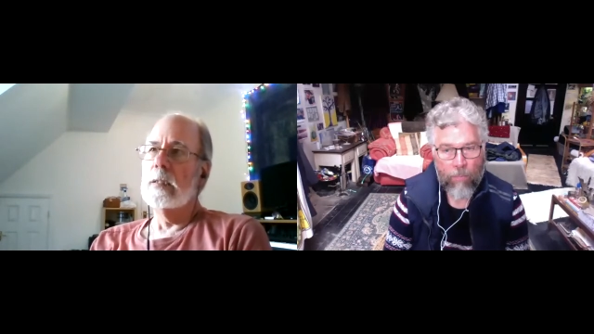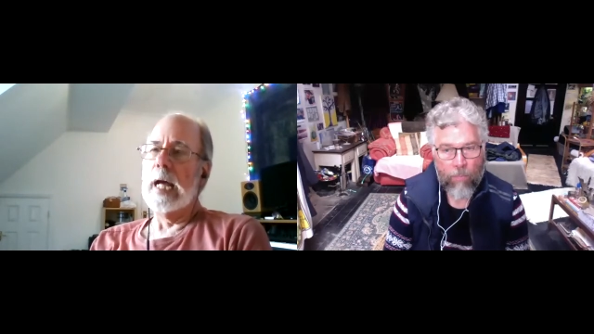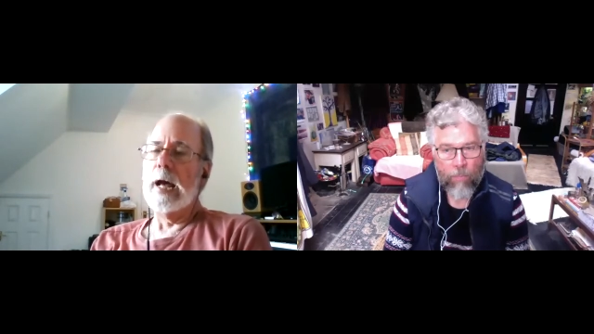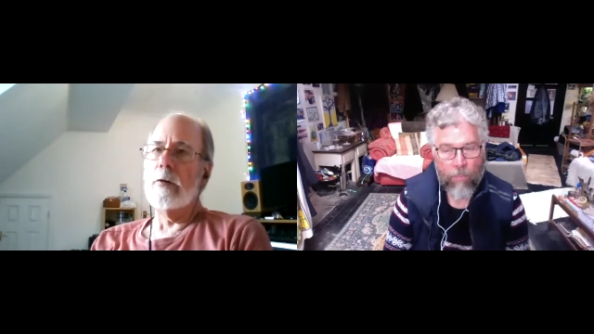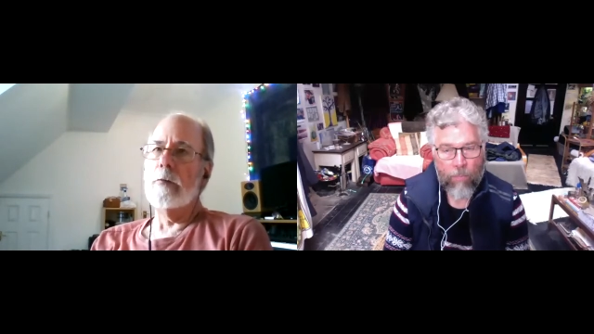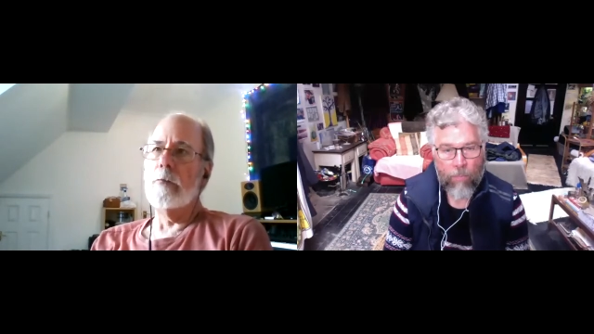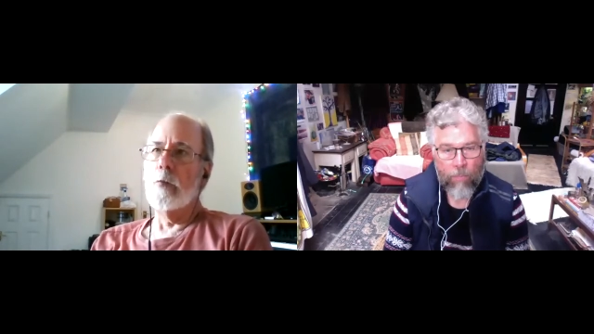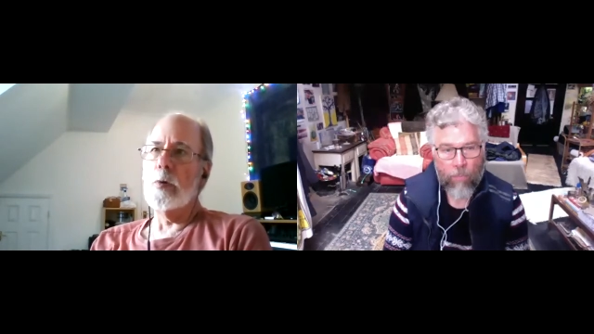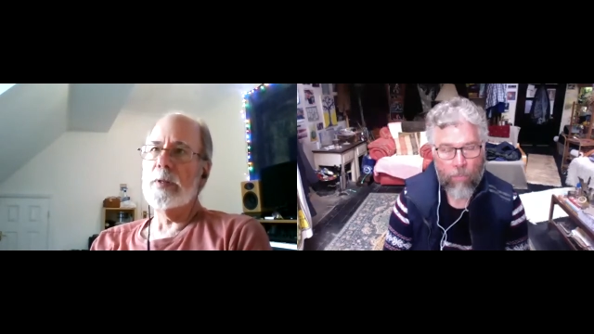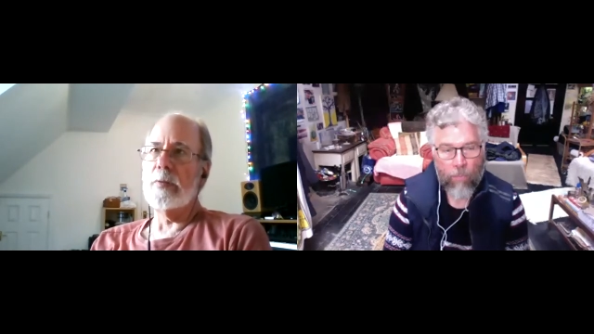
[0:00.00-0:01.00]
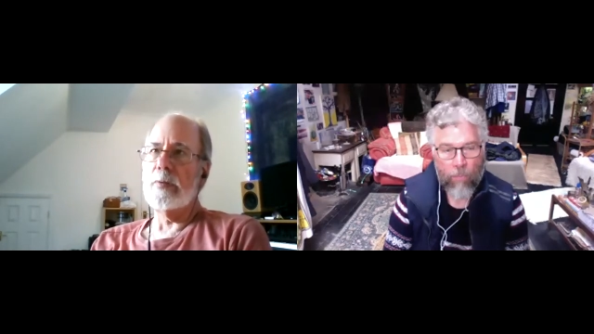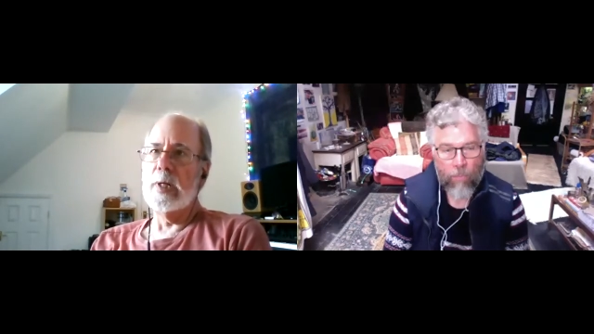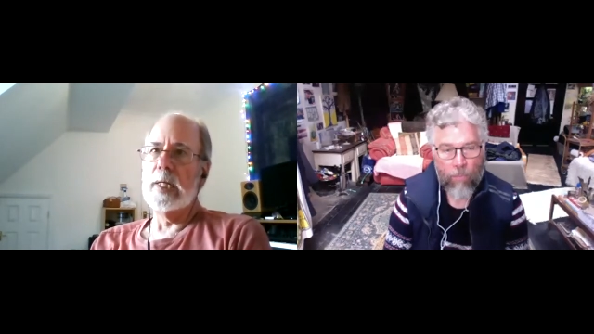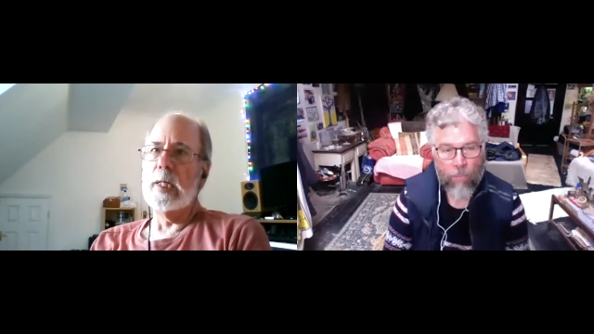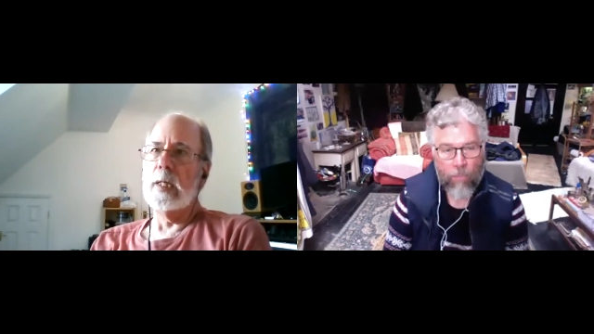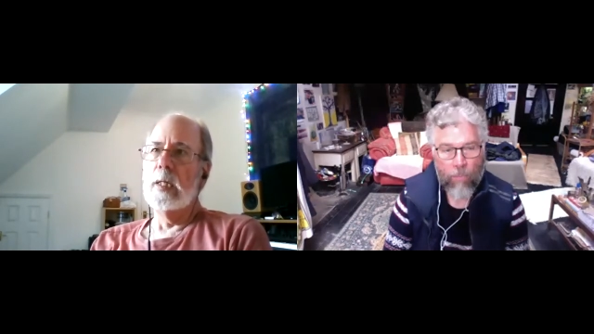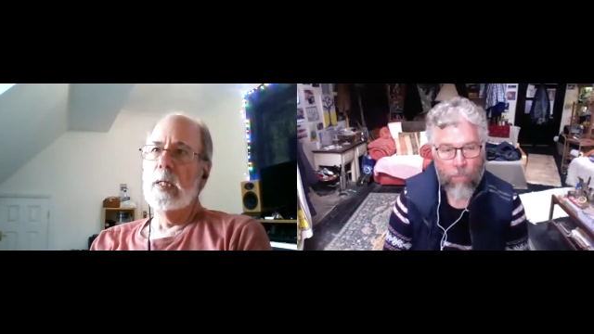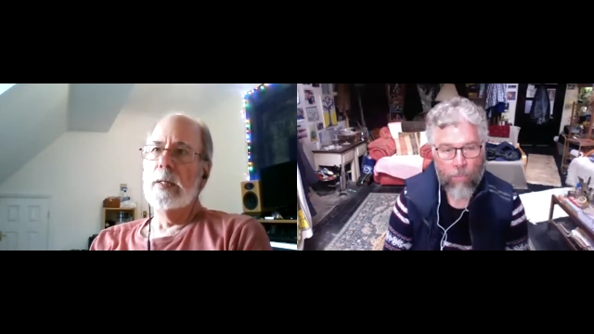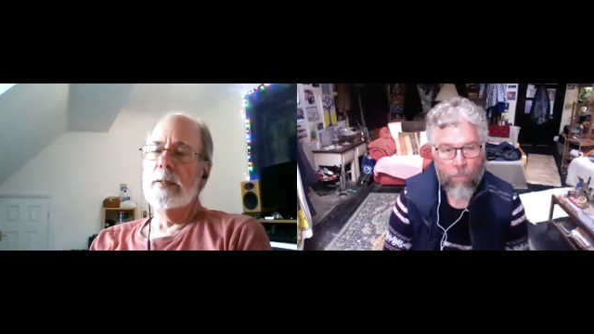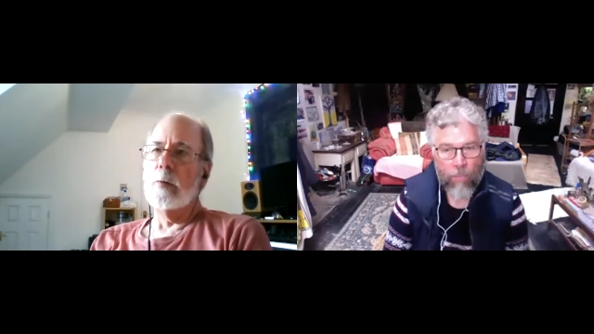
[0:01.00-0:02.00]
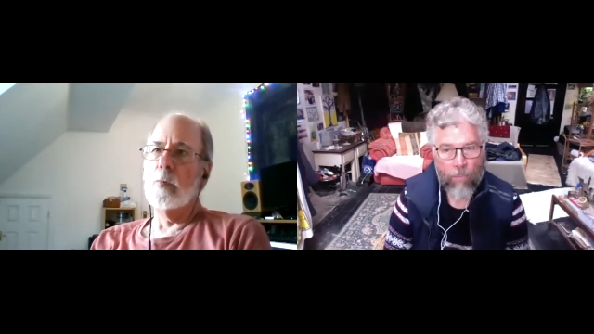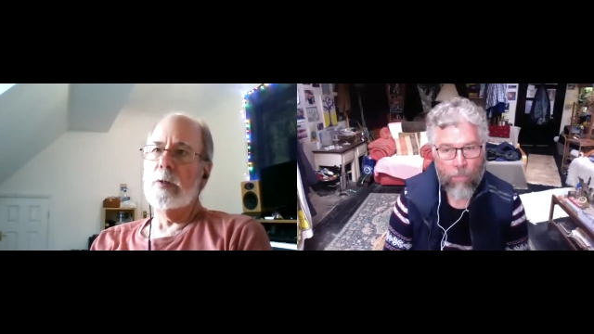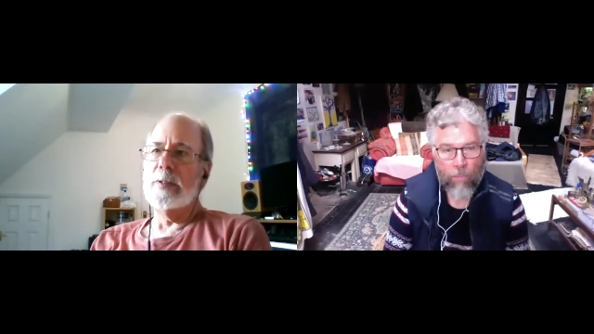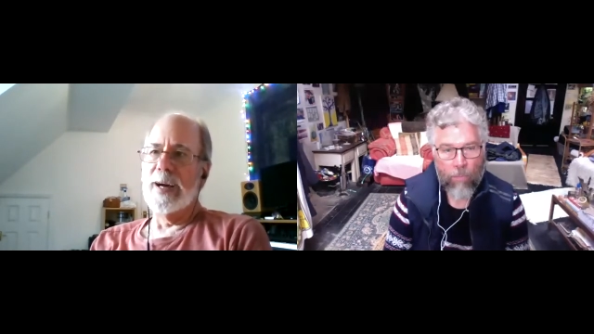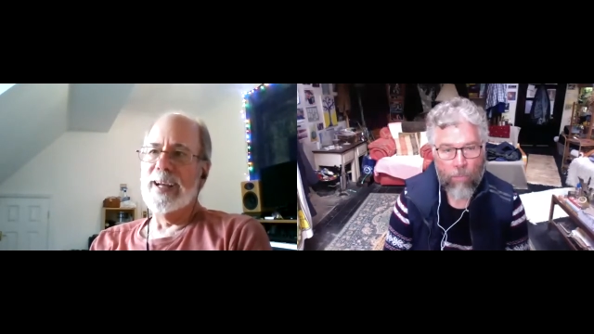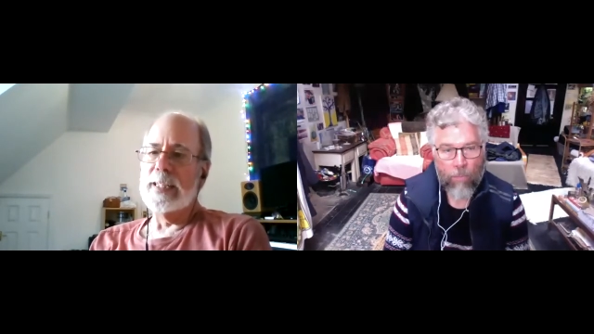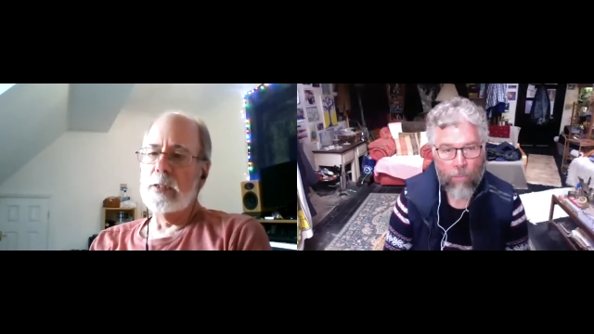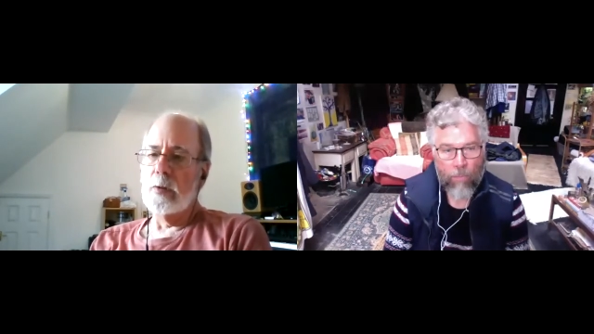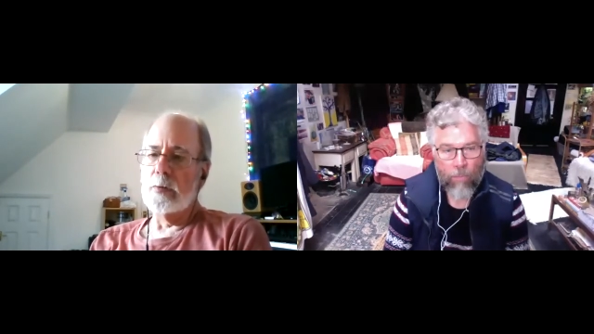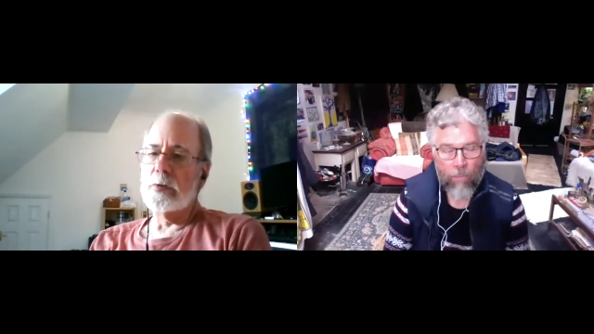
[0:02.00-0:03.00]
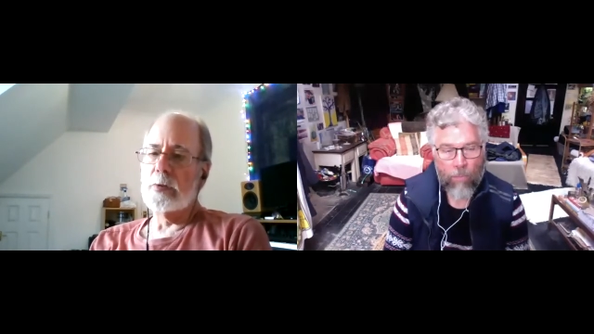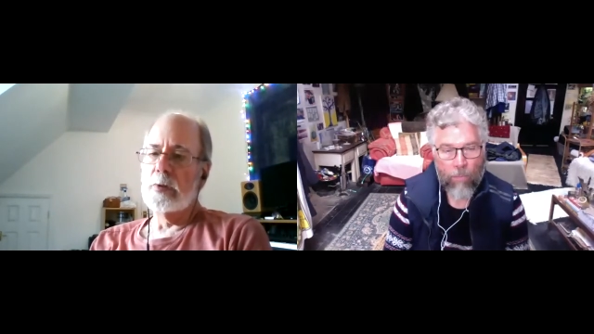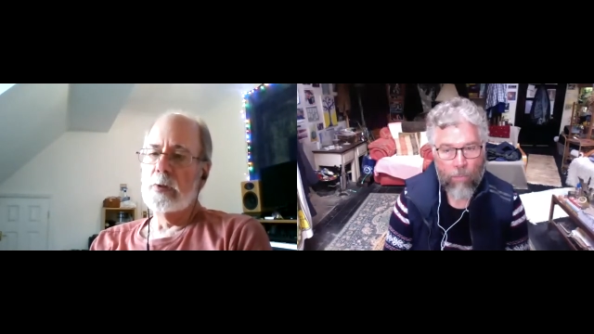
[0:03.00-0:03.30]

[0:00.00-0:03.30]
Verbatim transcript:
Speaker 1: out of 43 that were diagnosed